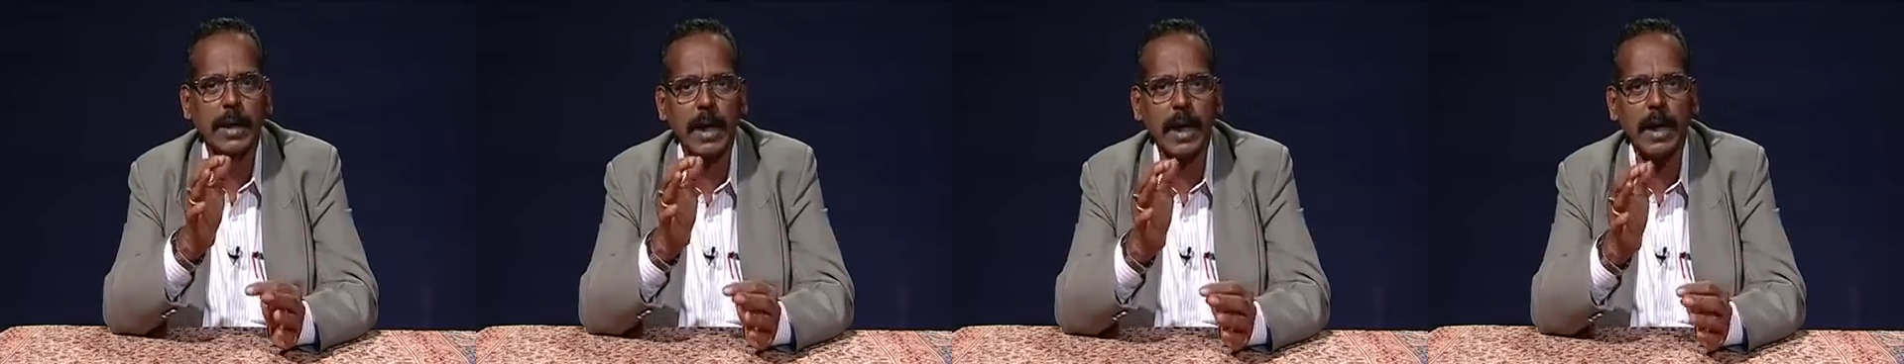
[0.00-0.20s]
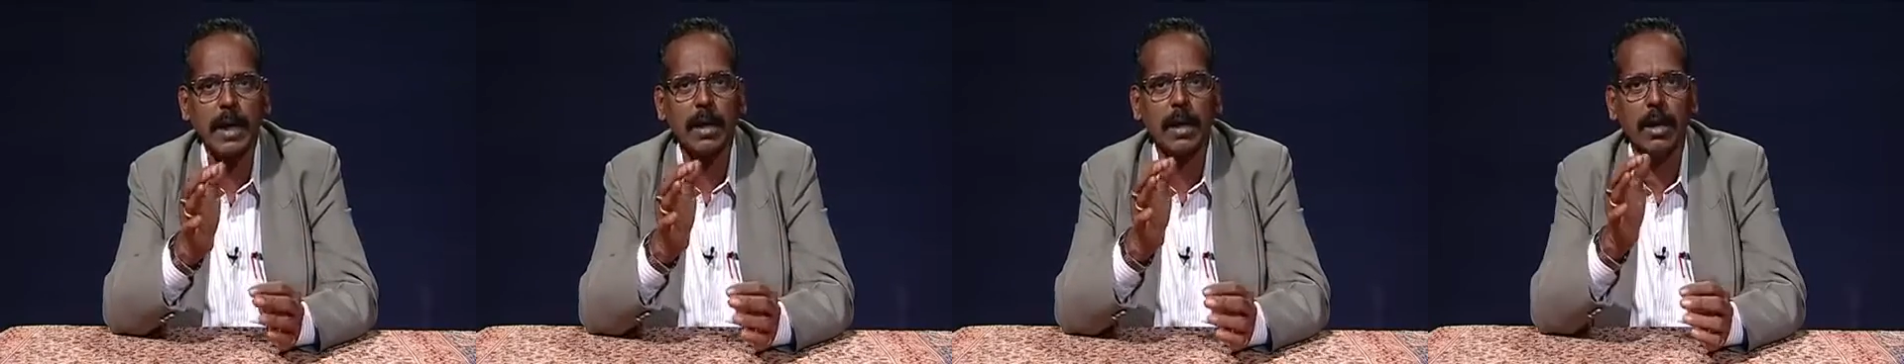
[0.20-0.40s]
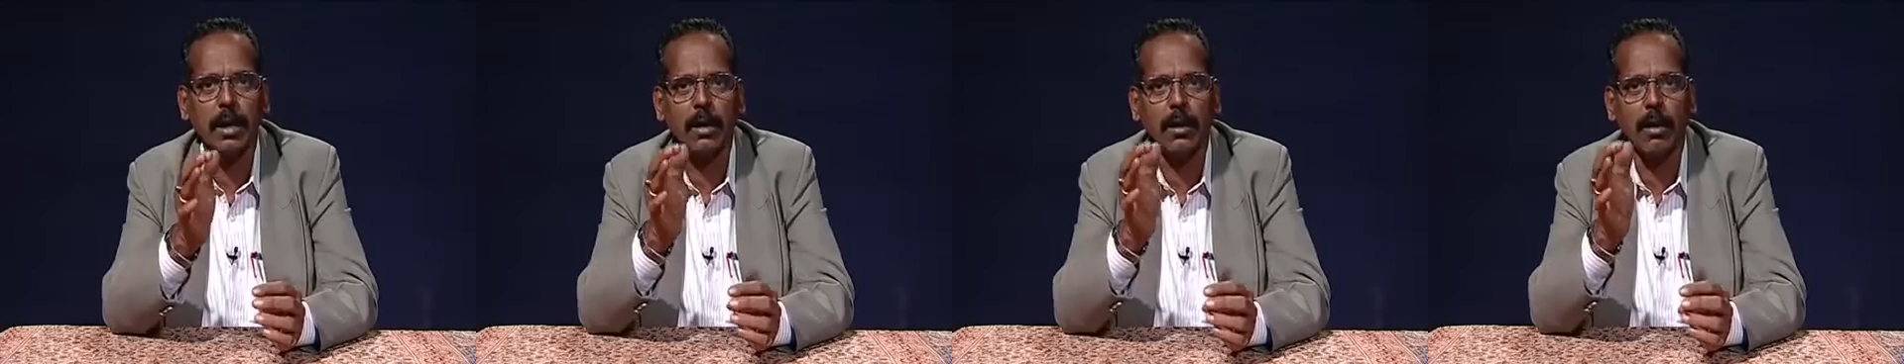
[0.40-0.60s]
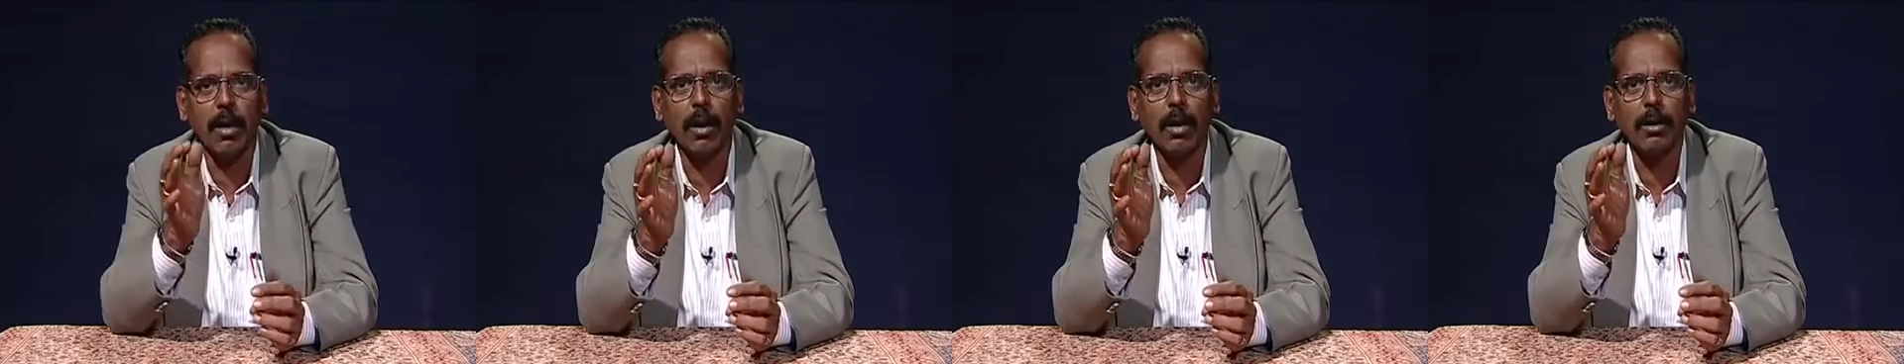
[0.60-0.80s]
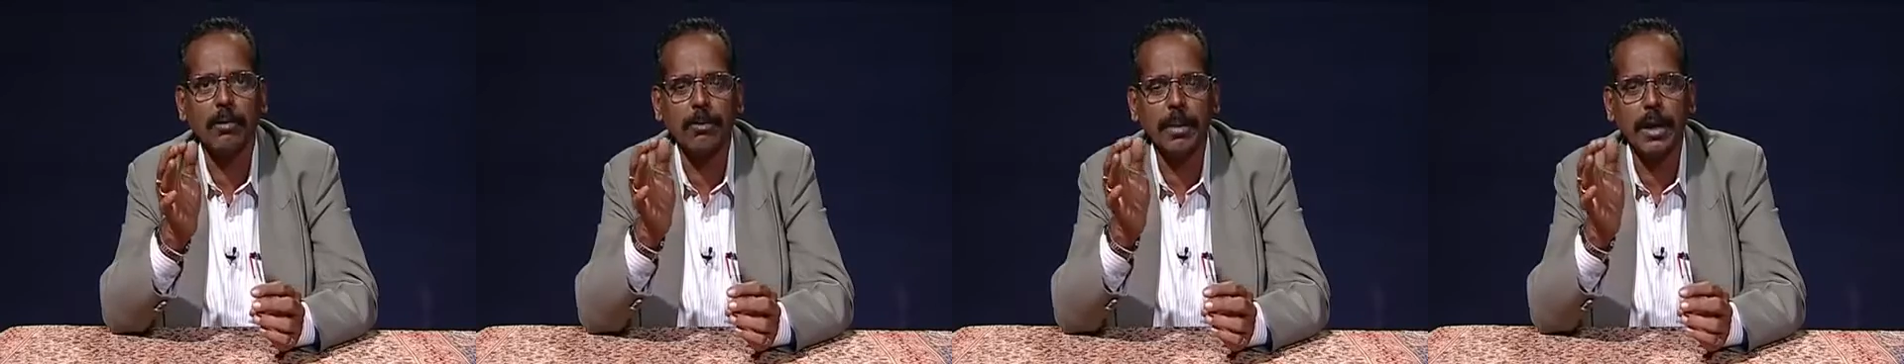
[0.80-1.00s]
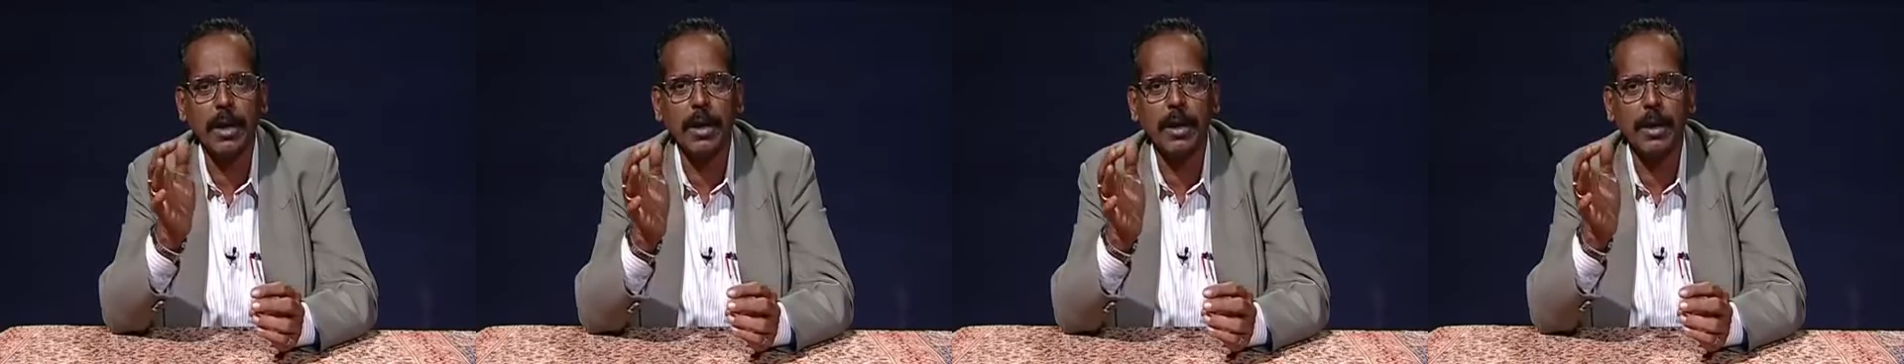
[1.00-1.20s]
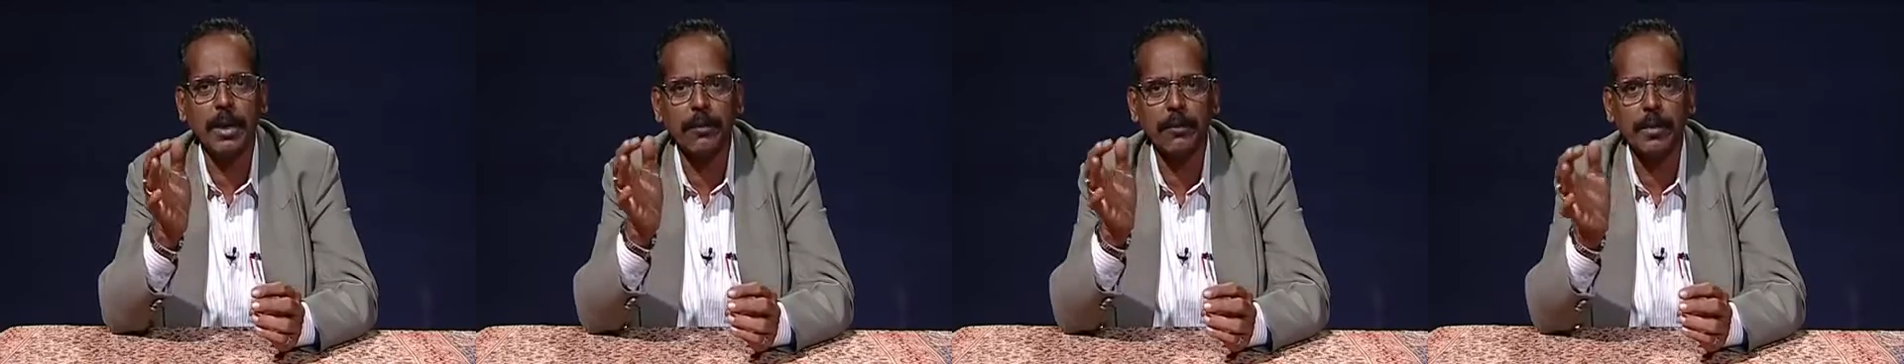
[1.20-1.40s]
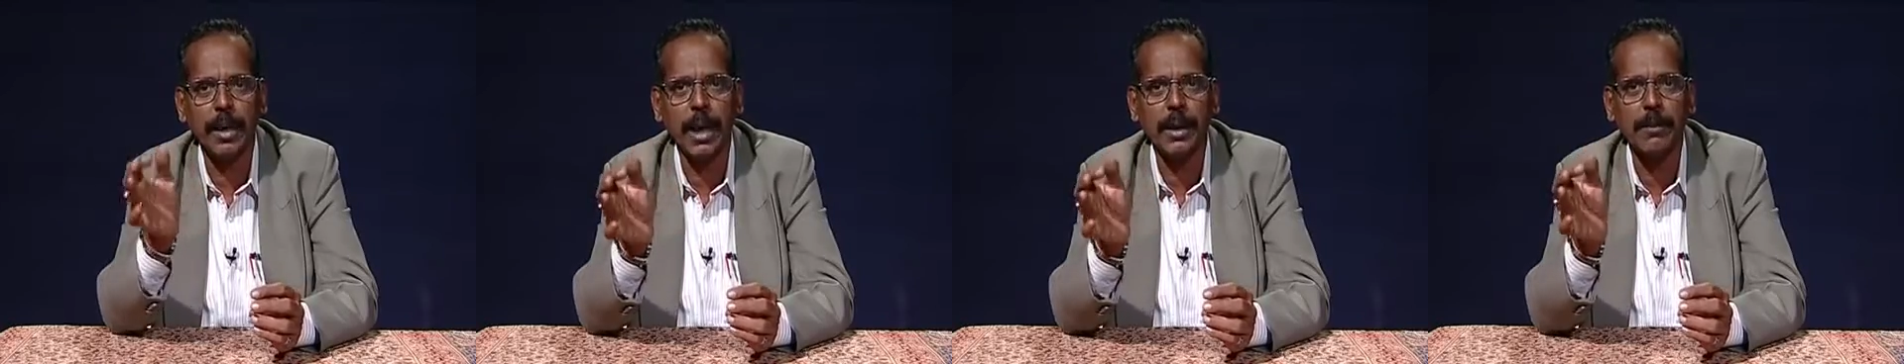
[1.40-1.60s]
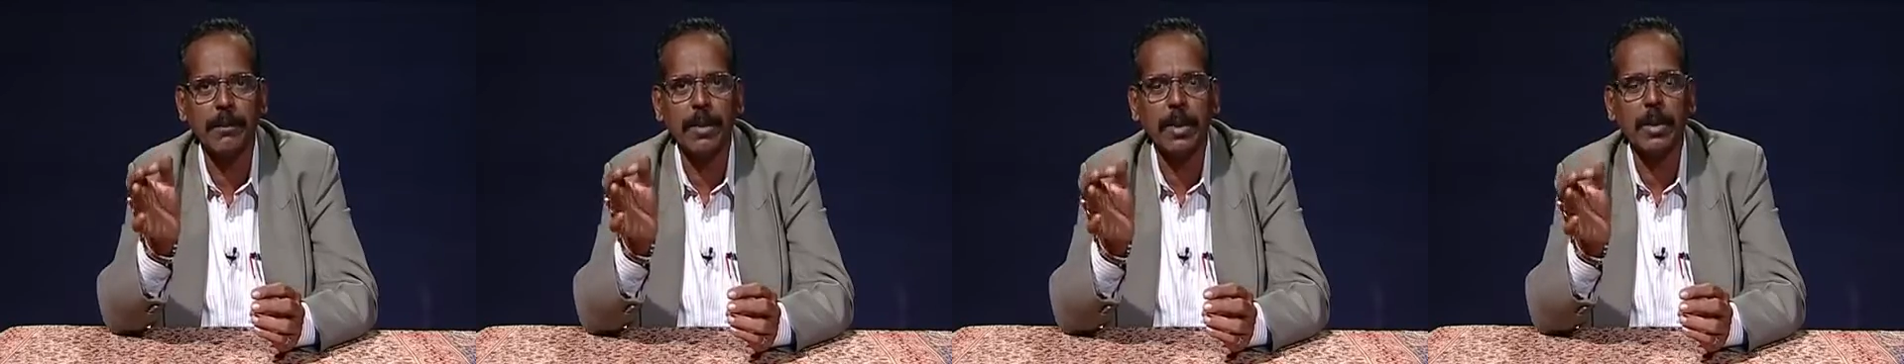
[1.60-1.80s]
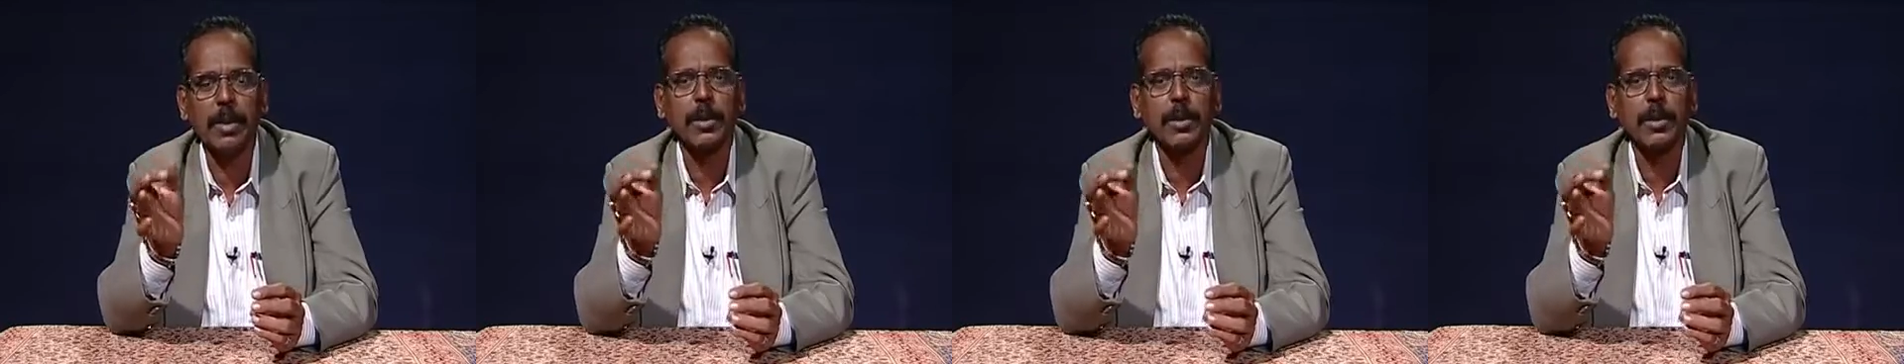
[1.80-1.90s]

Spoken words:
take a long period of time